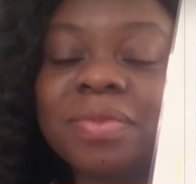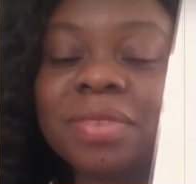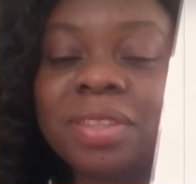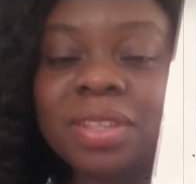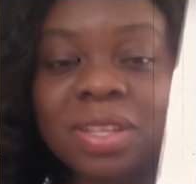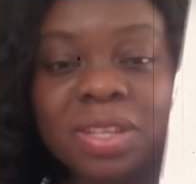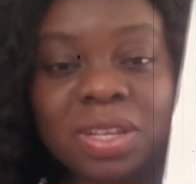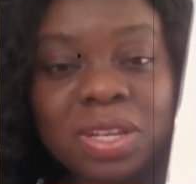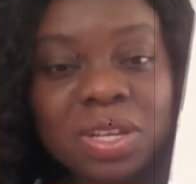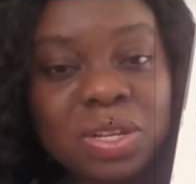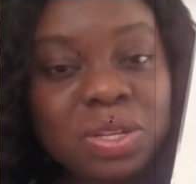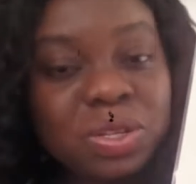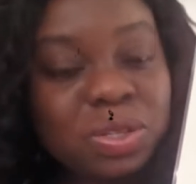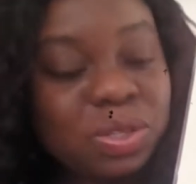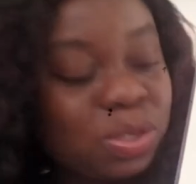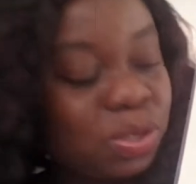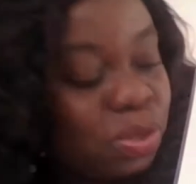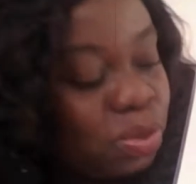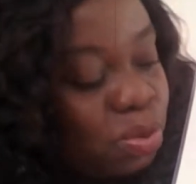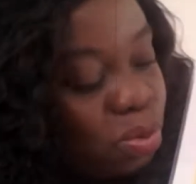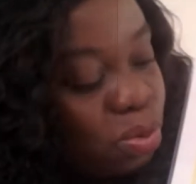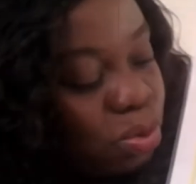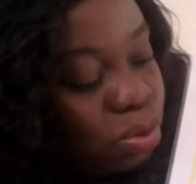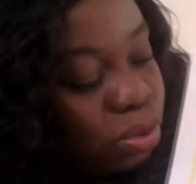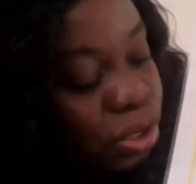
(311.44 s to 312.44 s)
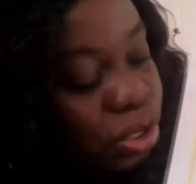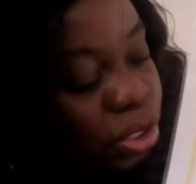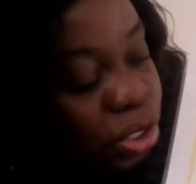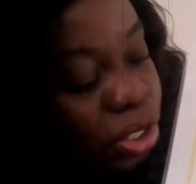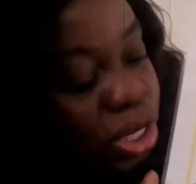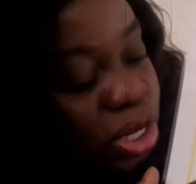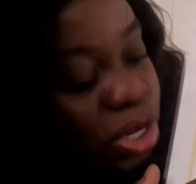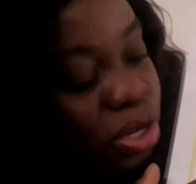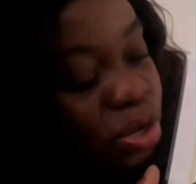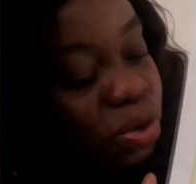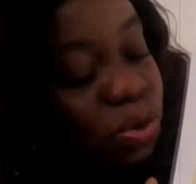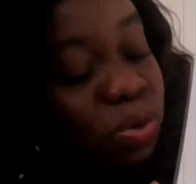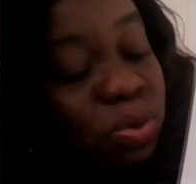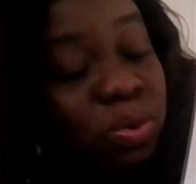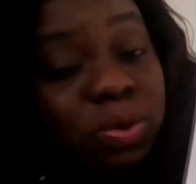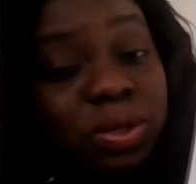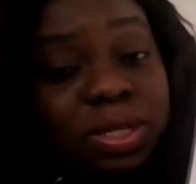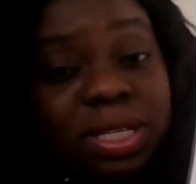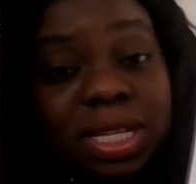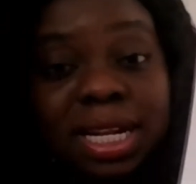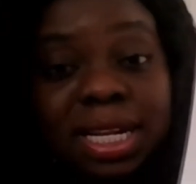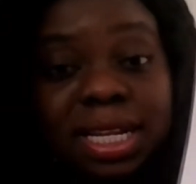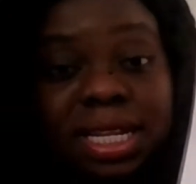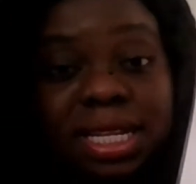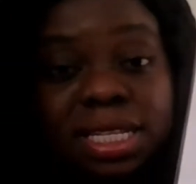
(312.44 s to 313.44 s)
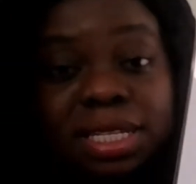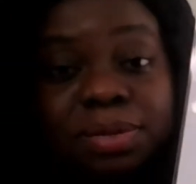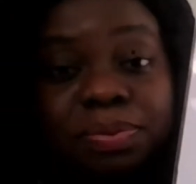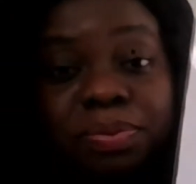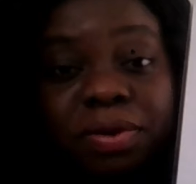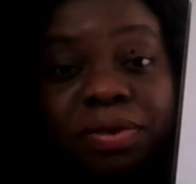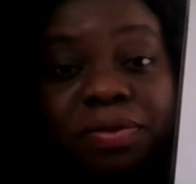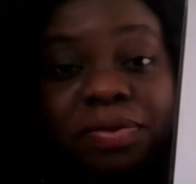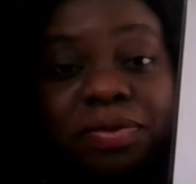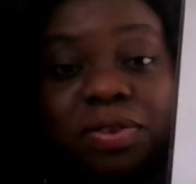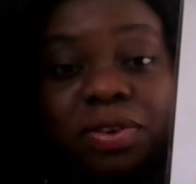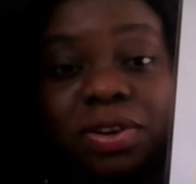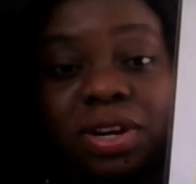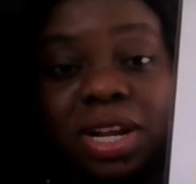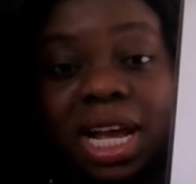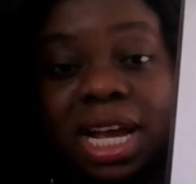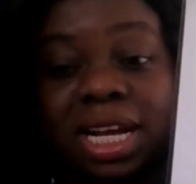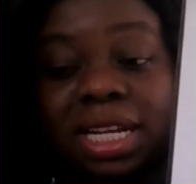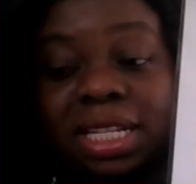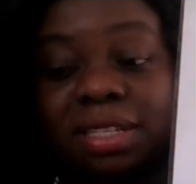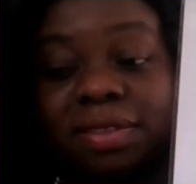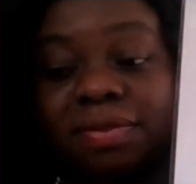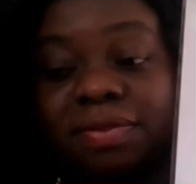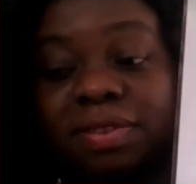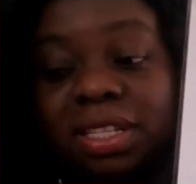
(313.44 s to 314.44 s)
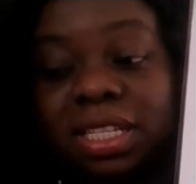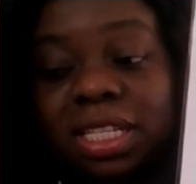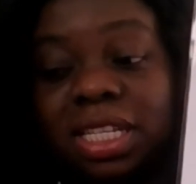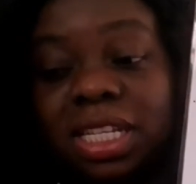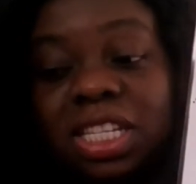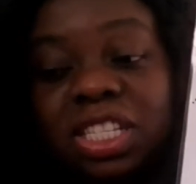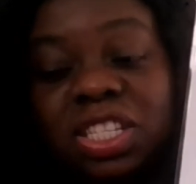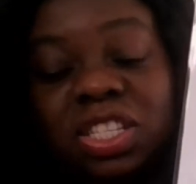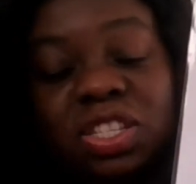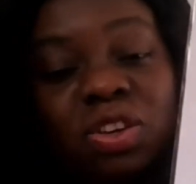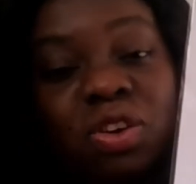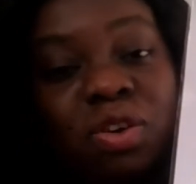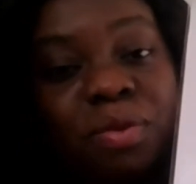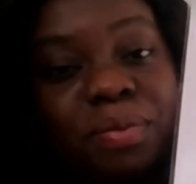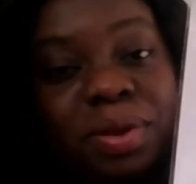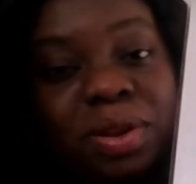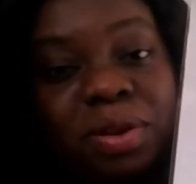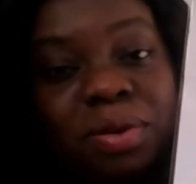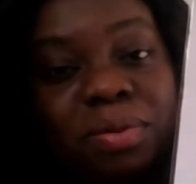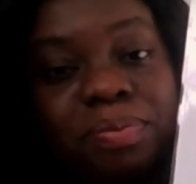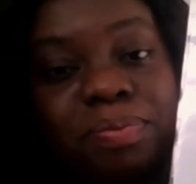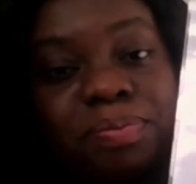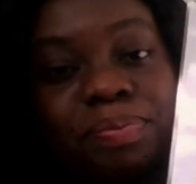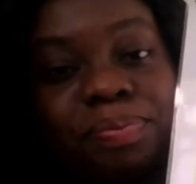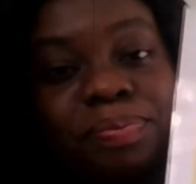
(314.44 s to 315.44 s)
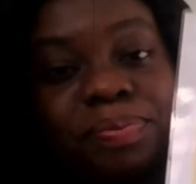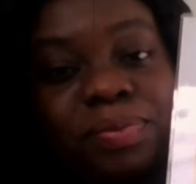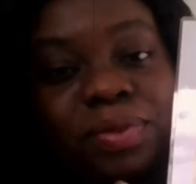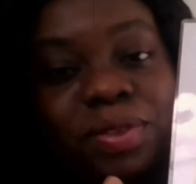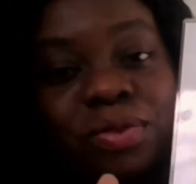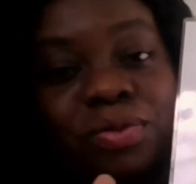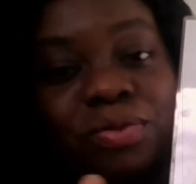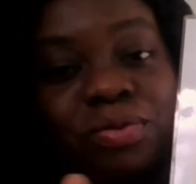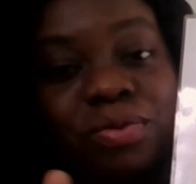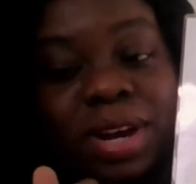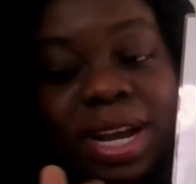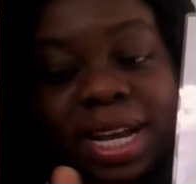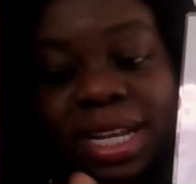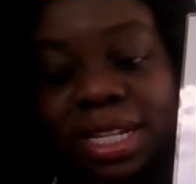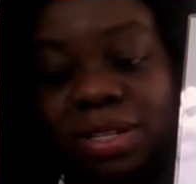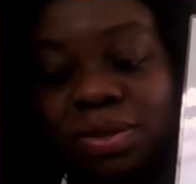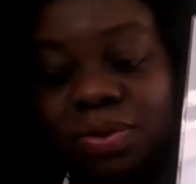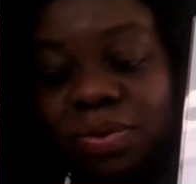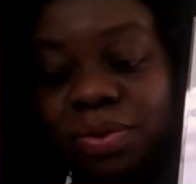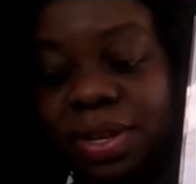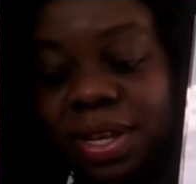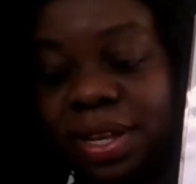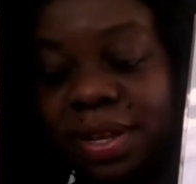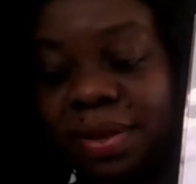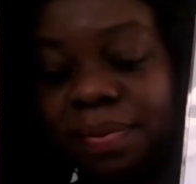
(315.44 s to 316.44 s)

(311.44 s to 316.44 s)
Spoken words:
So she knows that this preferred activity is coming up right away.